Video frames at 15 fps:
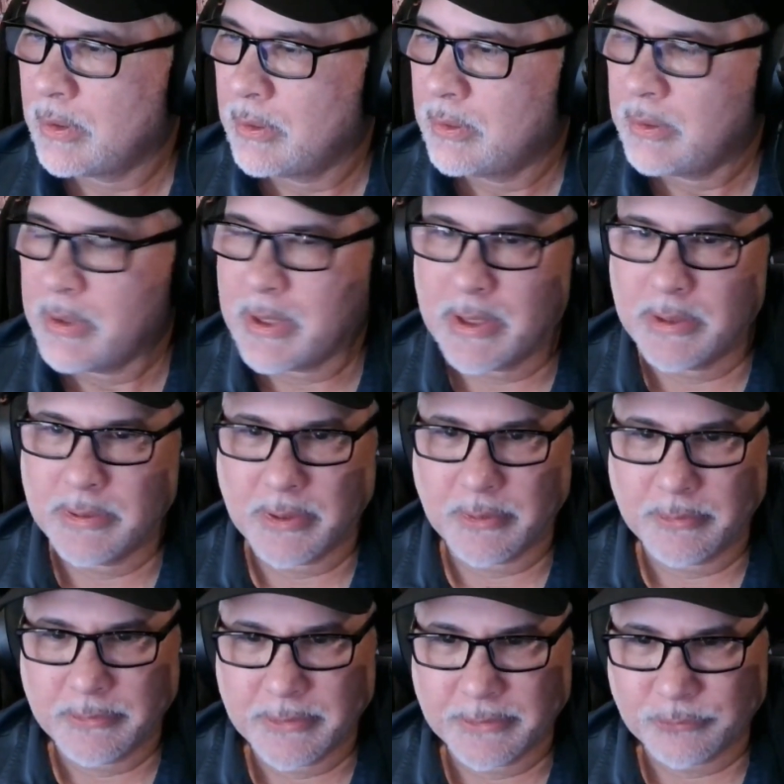Yeah, now
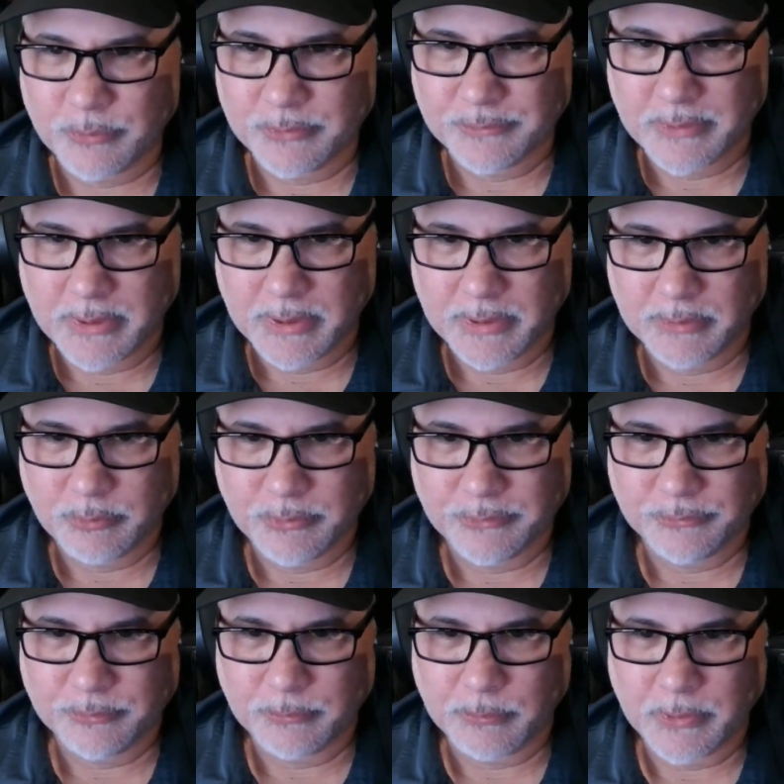the next question I had
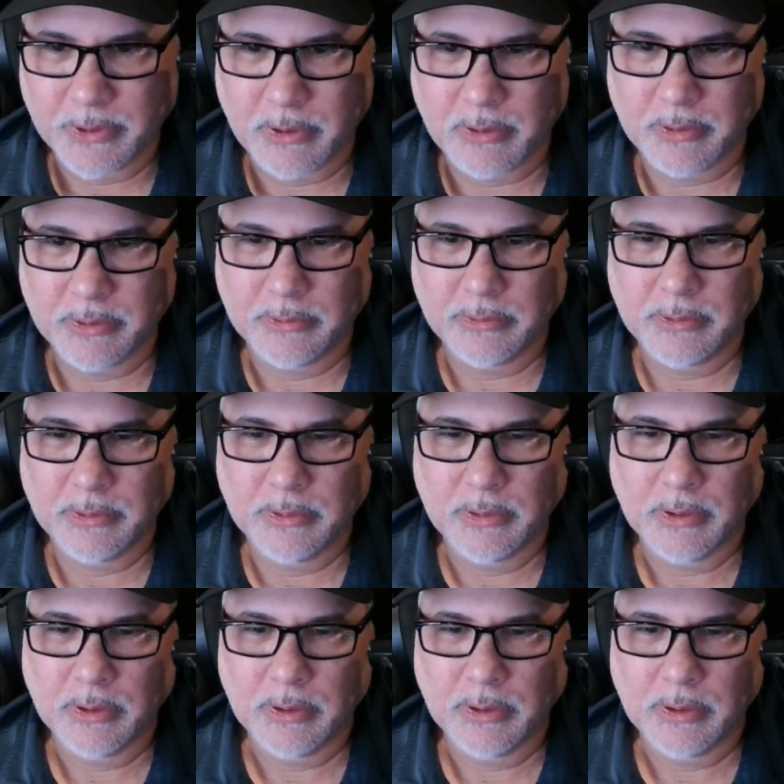was regarding the